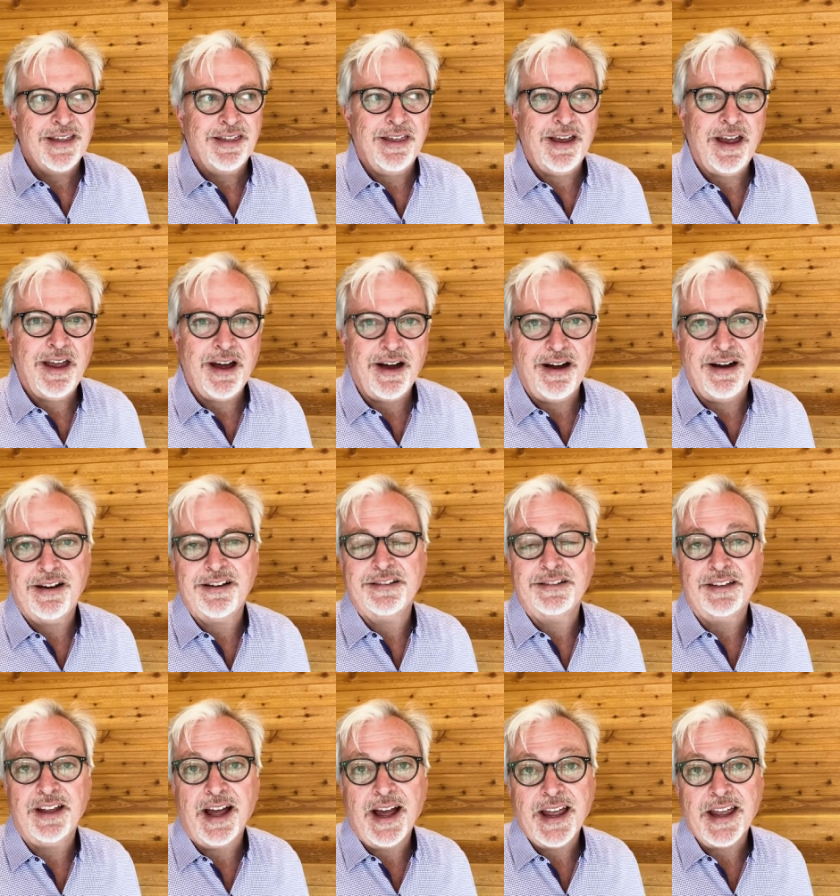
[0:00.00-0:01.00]
They are
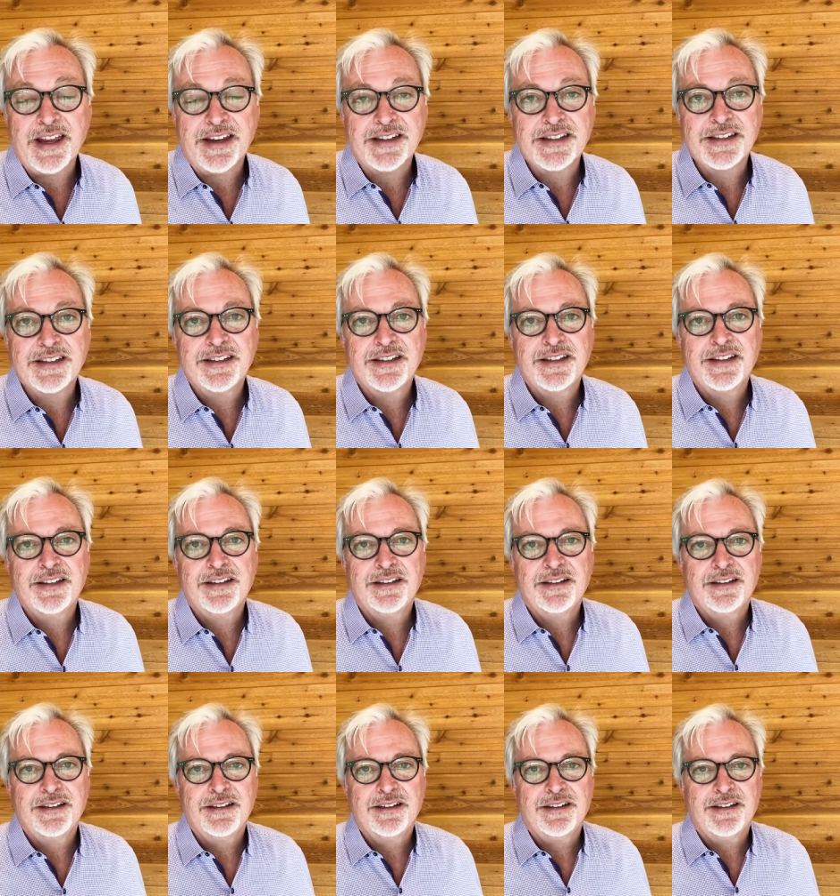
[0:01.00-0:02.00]
light
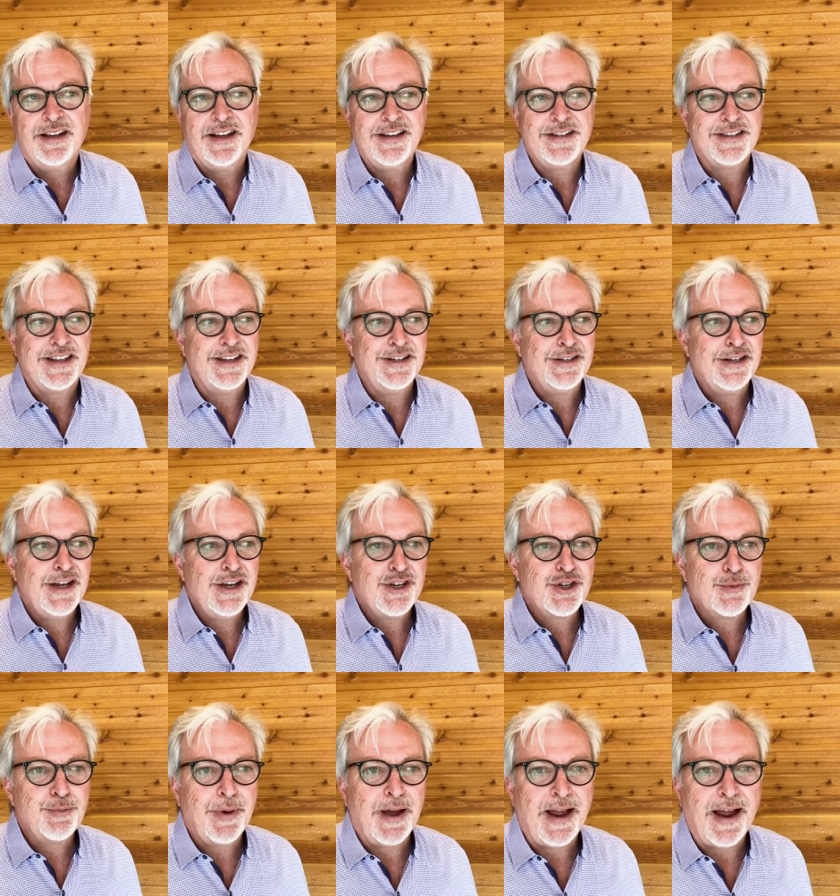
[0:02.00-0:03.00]
as they
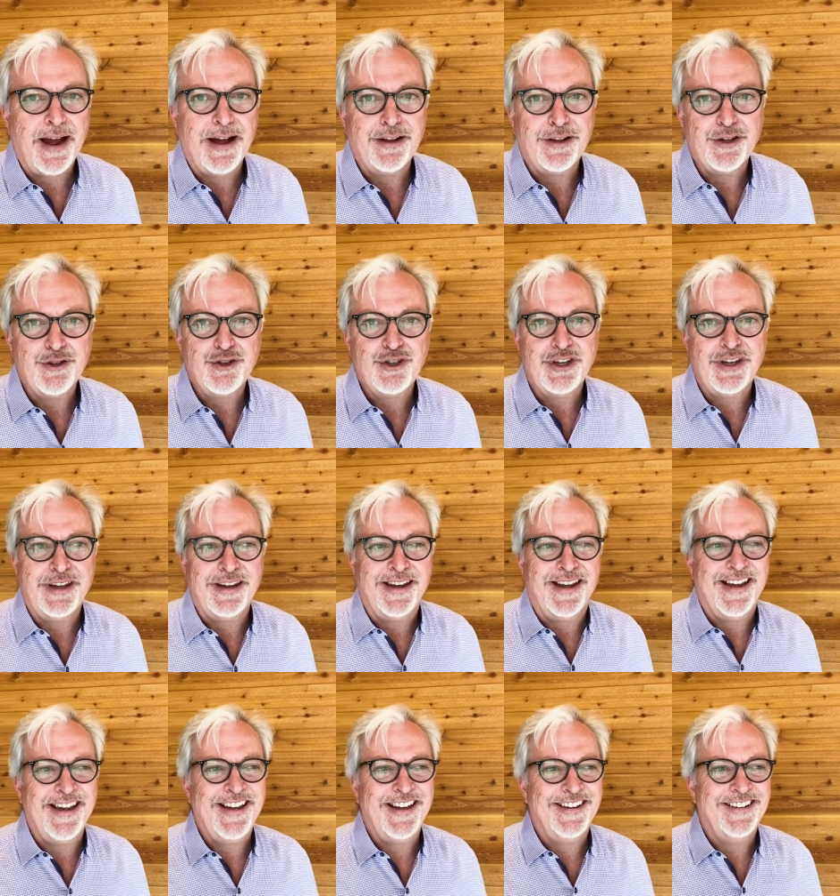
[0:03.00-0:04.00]
teach biology
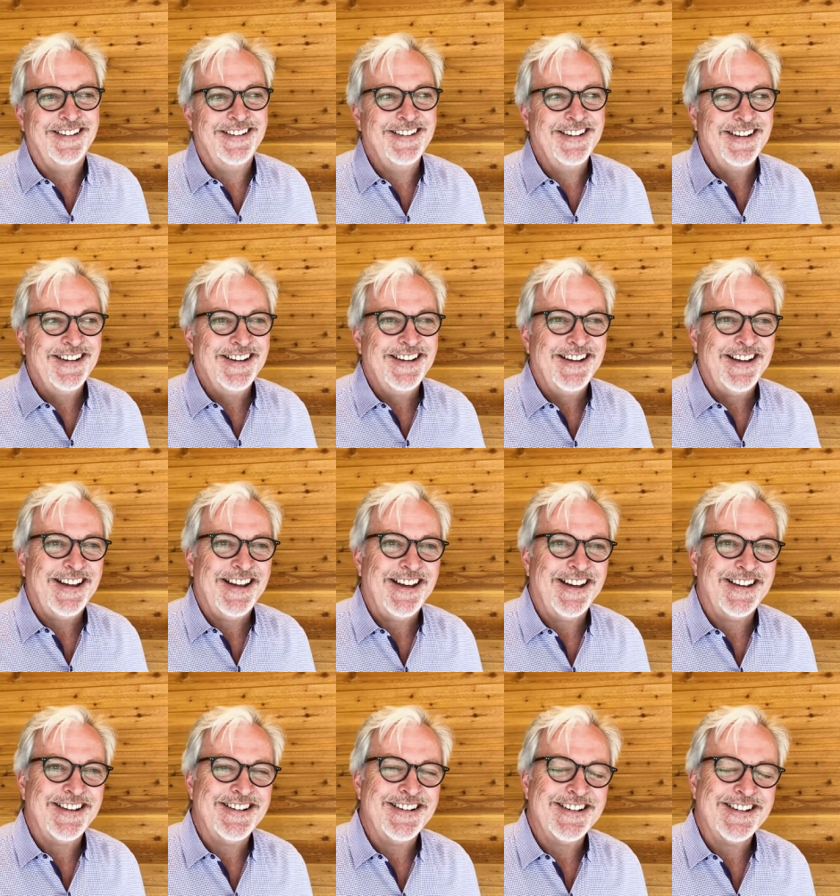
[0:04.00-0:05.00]
and,
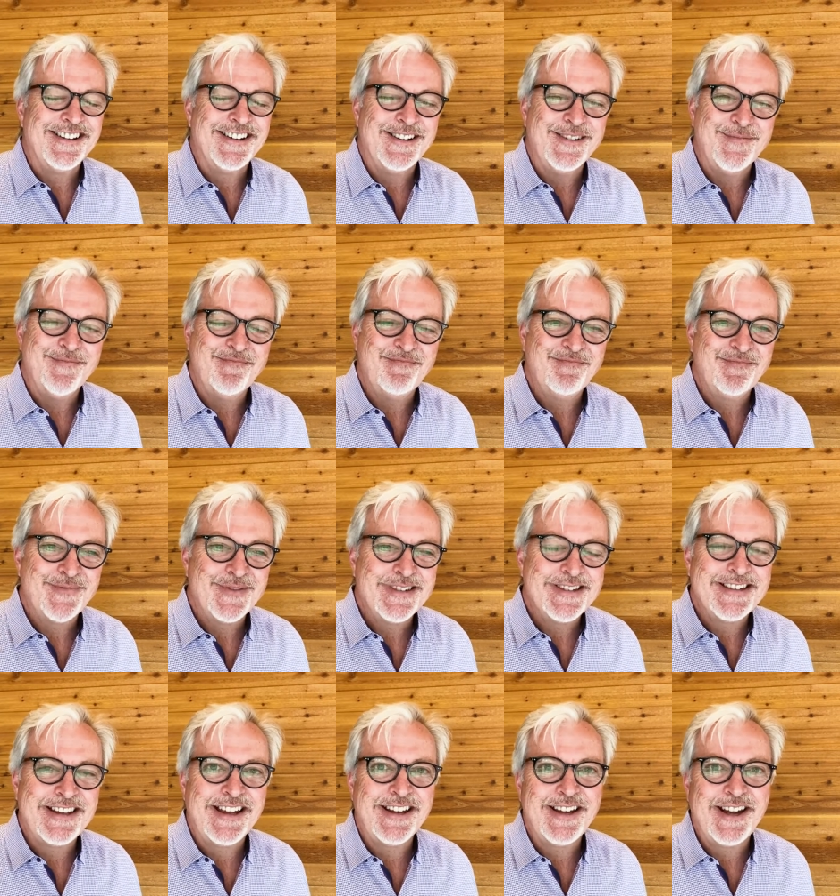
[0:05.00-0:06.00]
and um,
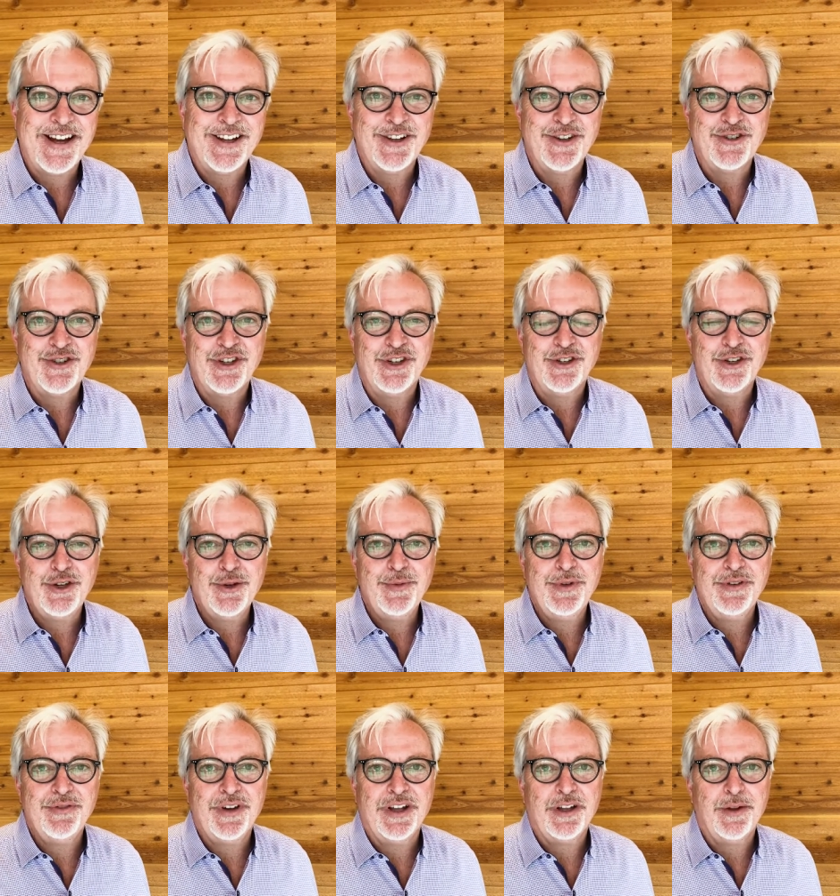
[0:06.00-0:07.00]
psychology and
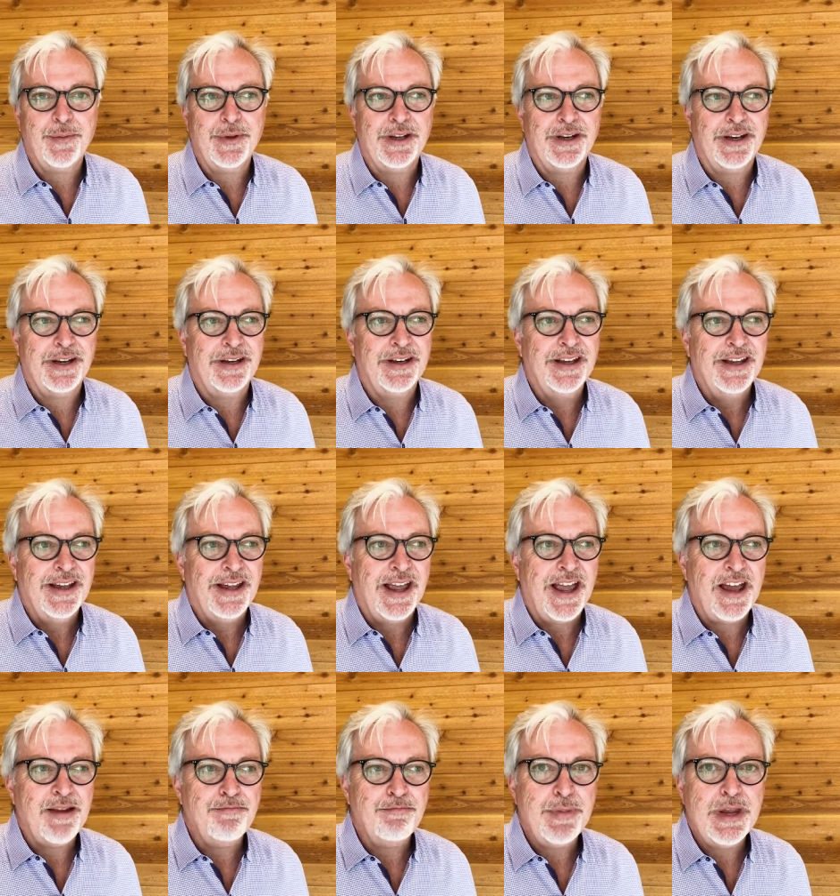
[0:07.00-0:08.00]
human development and,
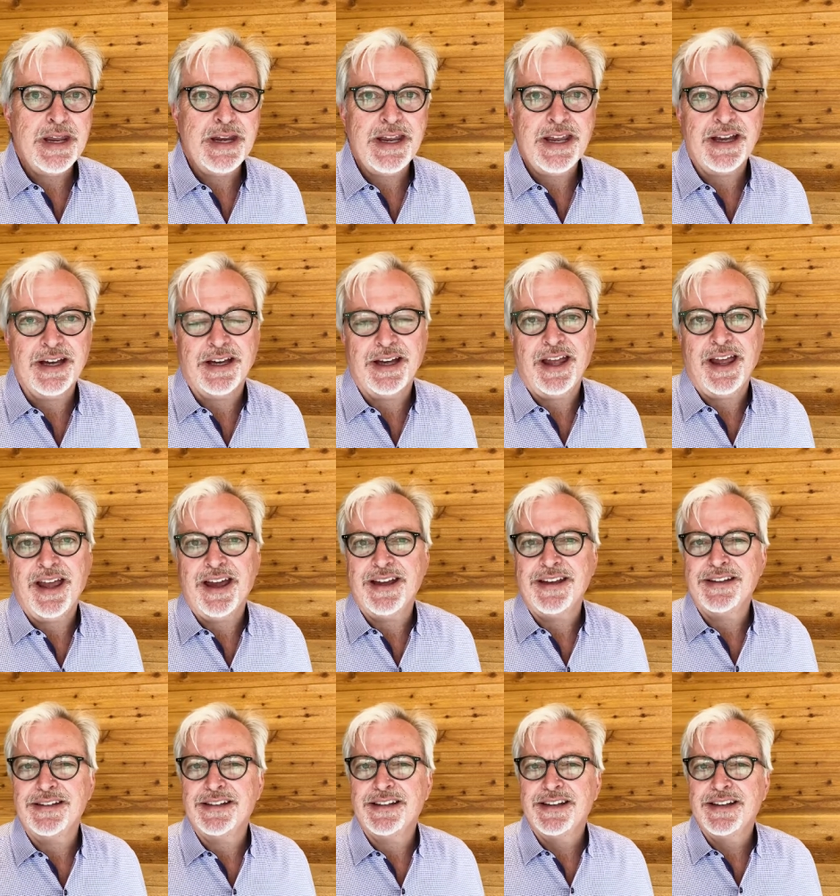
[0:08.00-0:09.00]
and media,
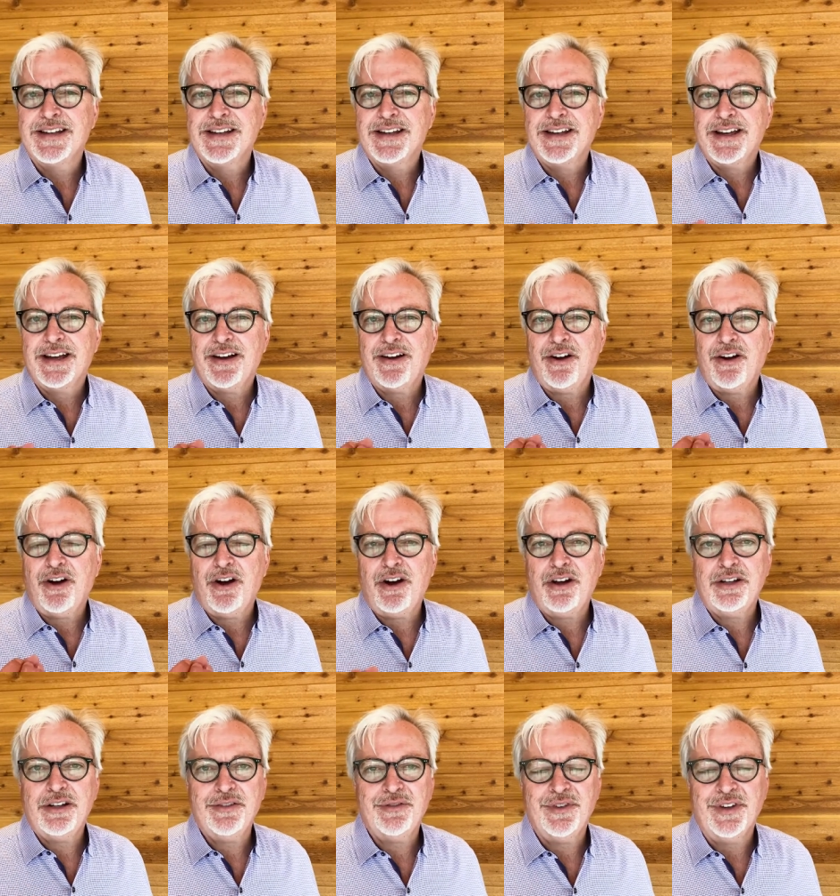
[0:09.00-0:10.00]
and
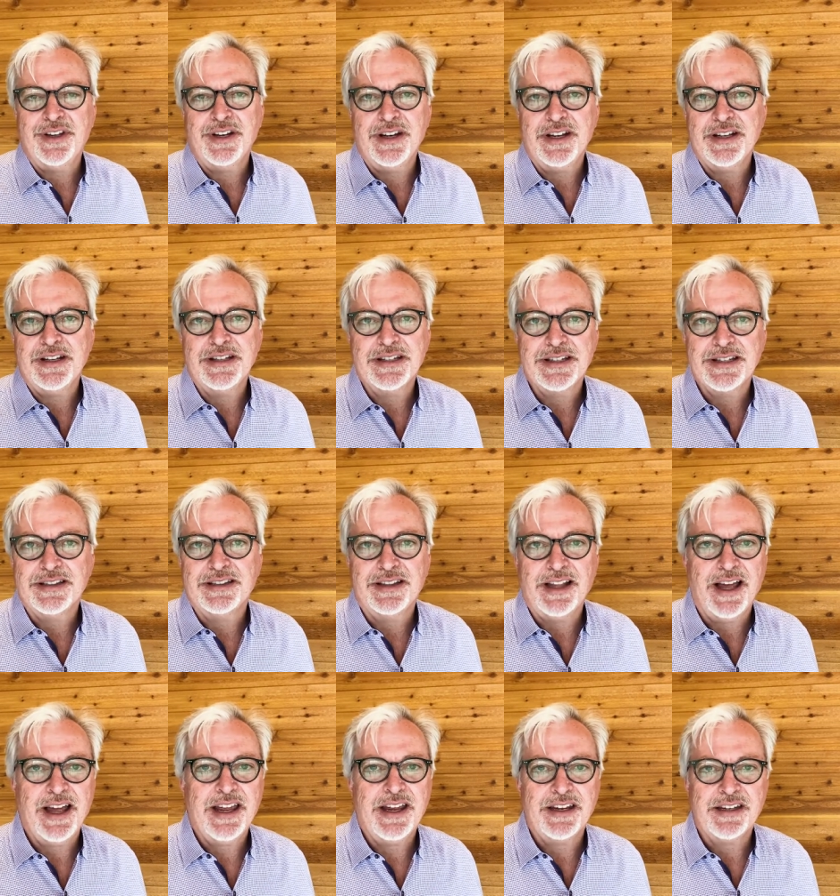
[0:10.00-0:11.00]
all of it is
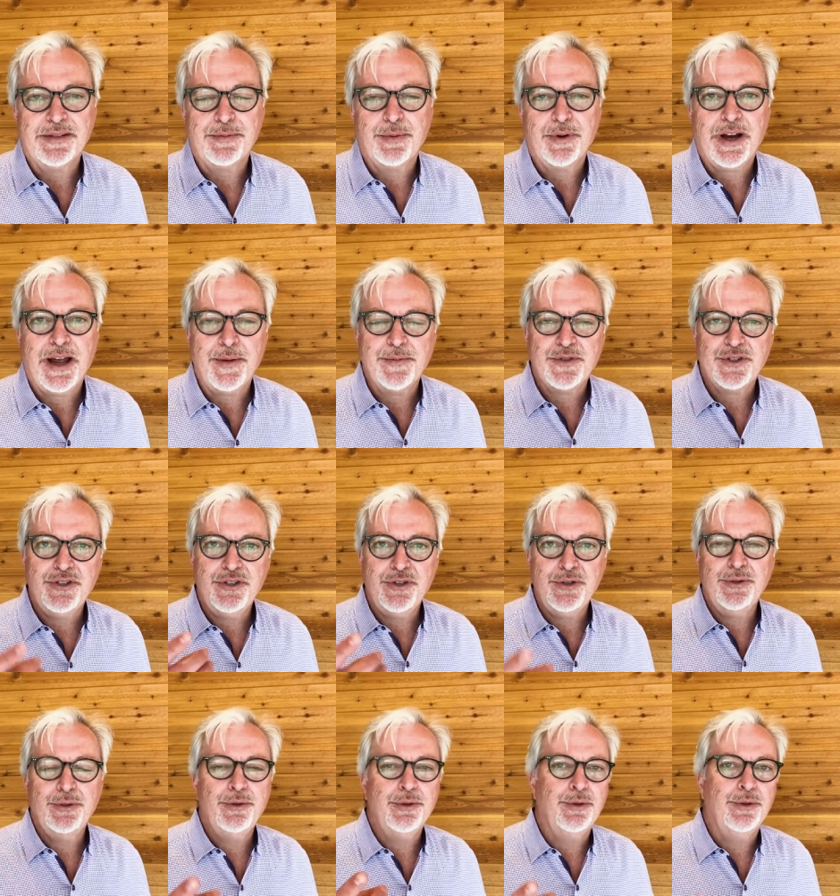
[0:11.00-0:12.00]
light. Perhaps
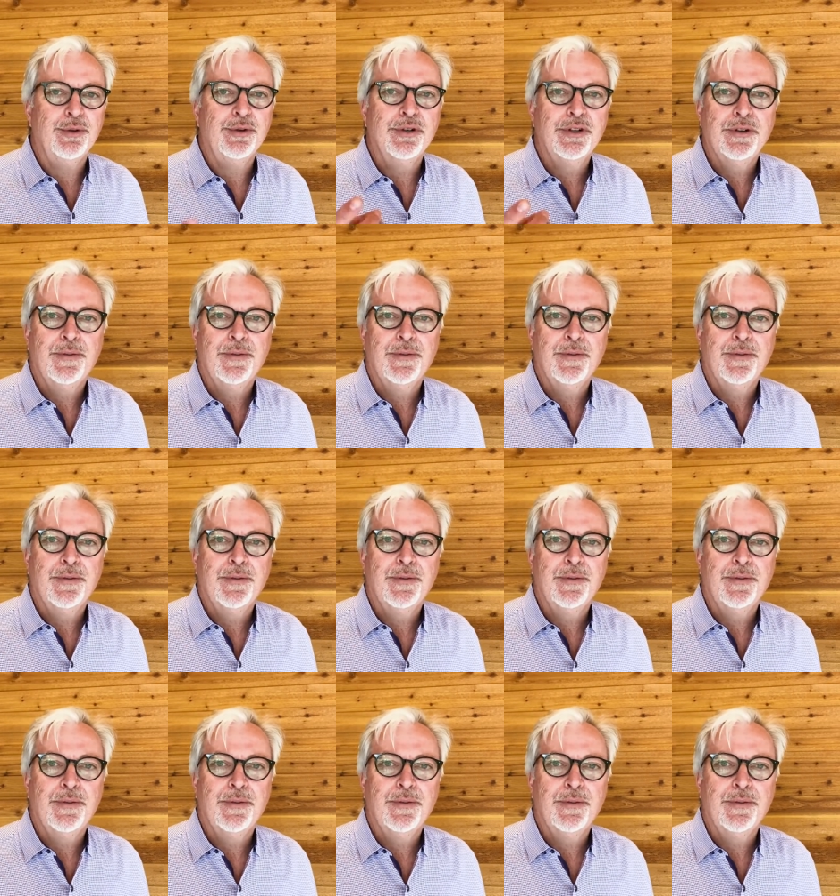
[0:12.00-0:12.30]
you